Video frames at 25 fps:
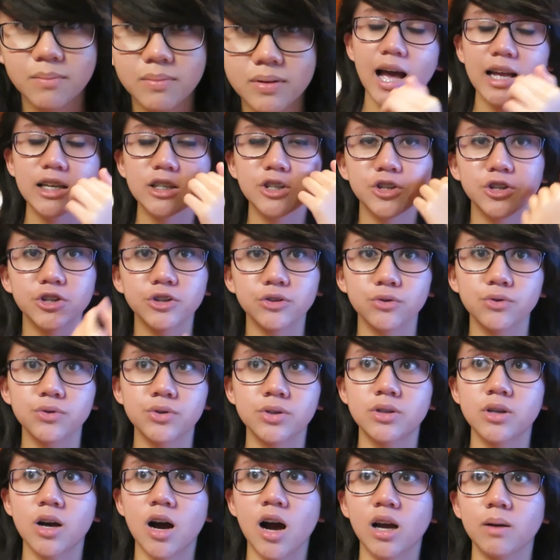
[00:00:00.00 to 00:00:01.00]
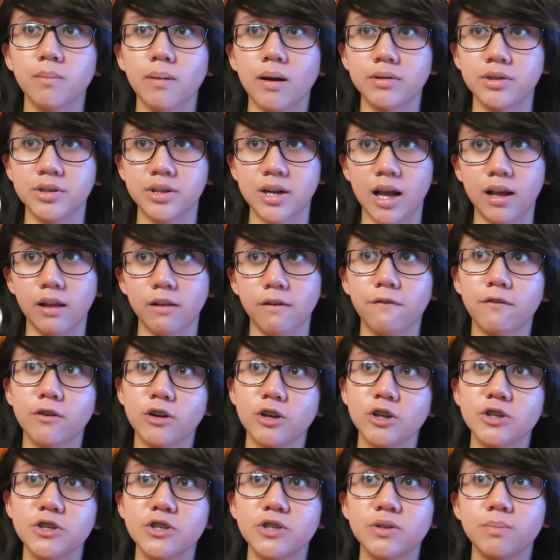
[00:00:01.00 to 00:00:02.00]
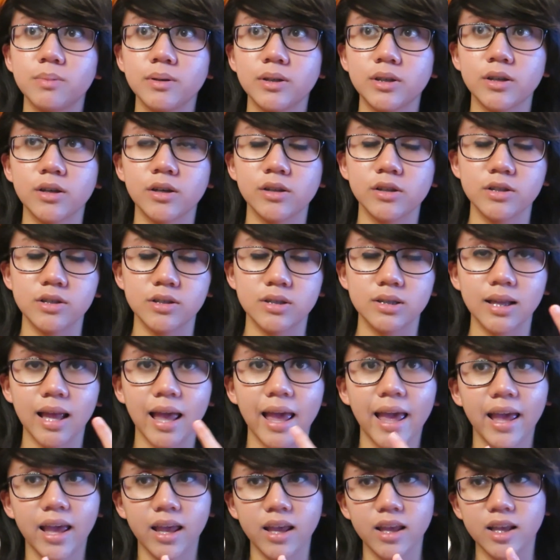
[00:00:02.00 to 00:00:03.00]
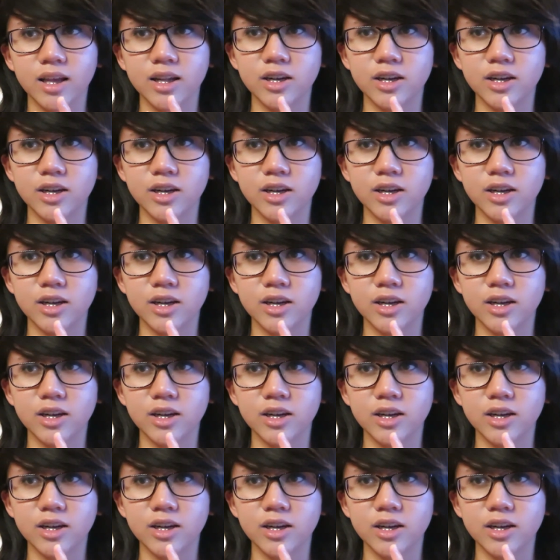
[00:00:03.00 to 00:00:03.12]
I choose to talk about denial first because A,